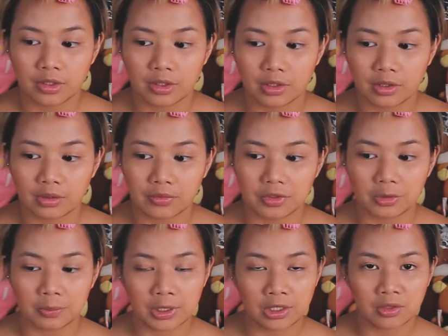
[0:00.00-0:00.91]
you know,
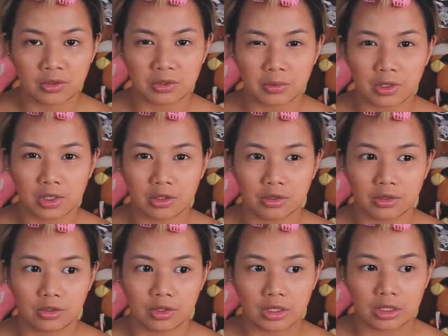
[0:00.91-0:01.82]
Filipinos were they're
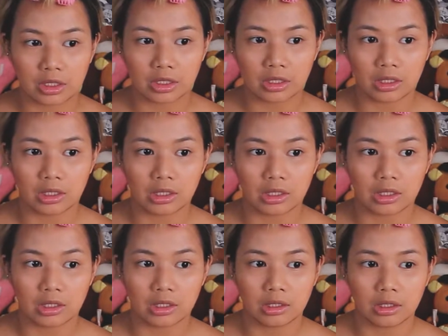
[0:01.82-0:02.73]

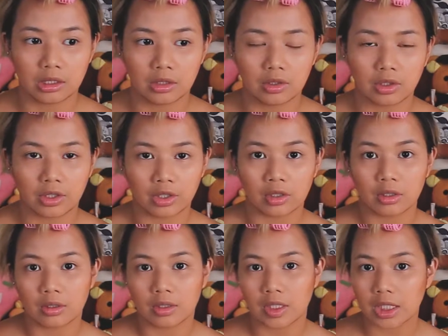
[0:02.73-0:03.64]
usually darker
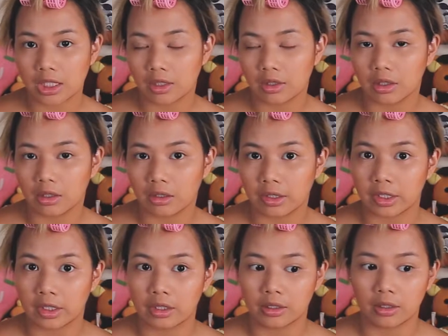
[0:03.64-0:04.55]
in skin color.
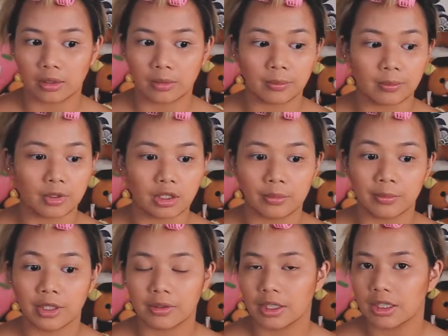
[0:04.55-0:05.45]
All
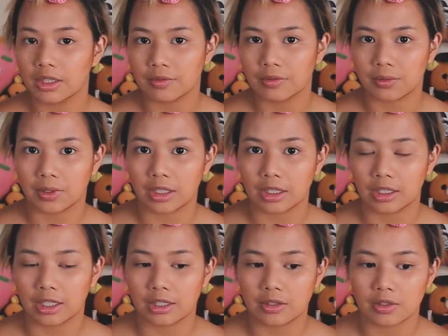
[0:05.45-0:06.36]
my relatives were like
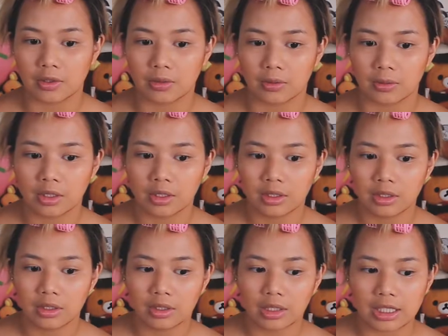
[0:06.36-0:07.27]
that, so
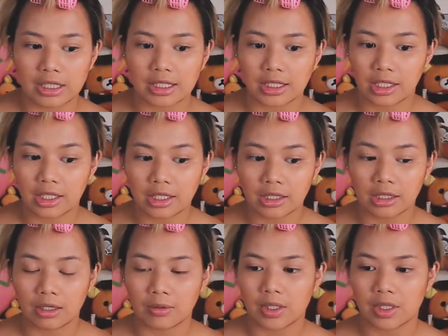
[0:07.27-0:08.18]
as a kid,
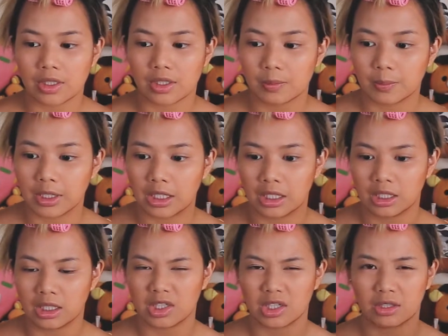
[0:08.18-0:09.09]
that was just my
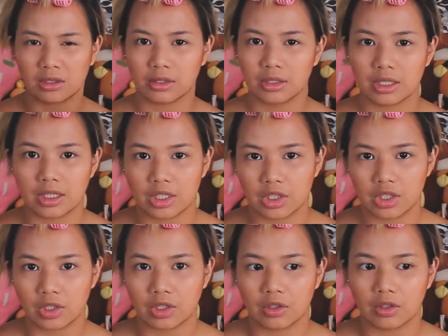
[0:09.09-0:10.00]

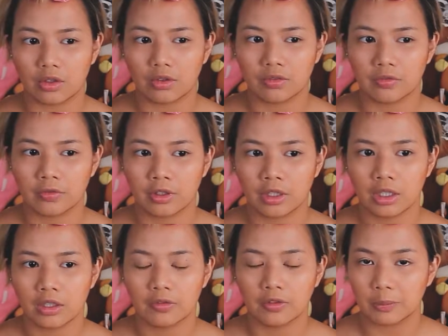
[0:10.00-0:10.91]
generalization of
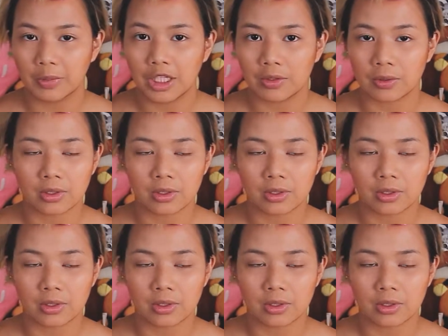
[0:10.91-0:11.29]
Filipinos.